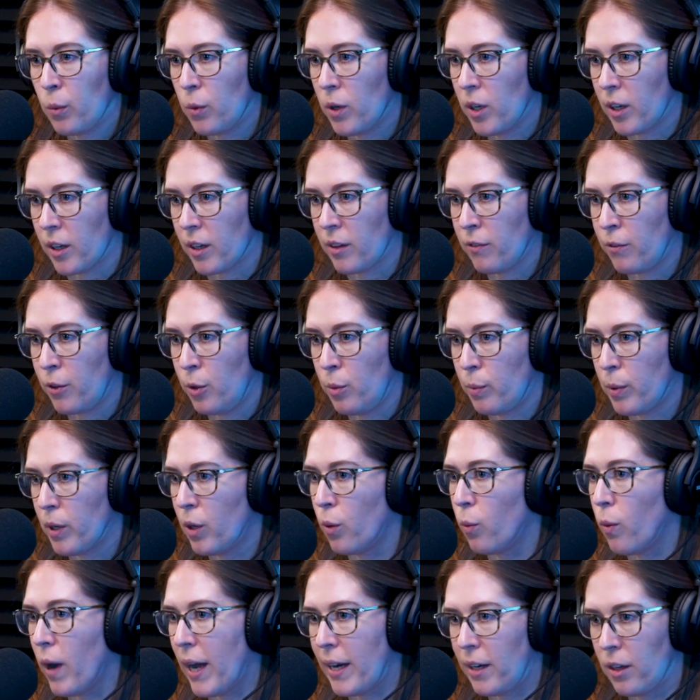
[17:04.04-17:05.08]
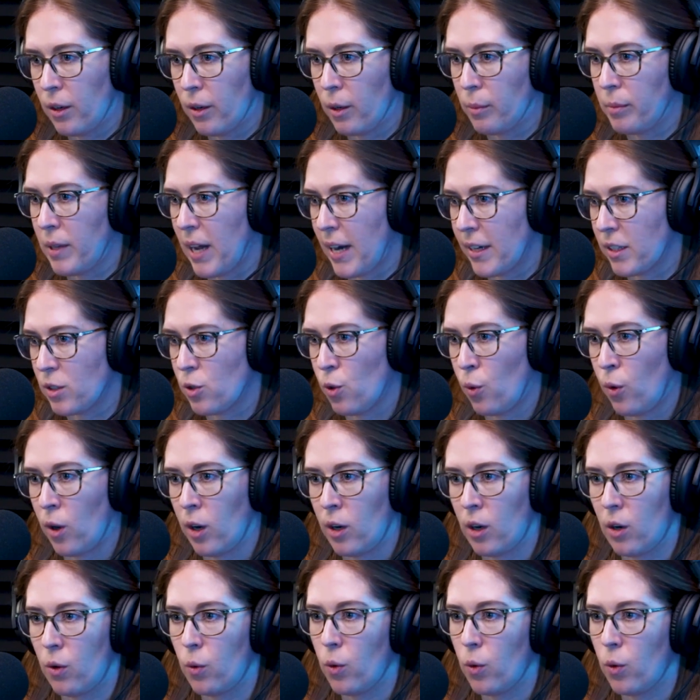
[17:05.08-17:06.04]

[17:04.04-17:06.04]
going to work if you put a white or a black door.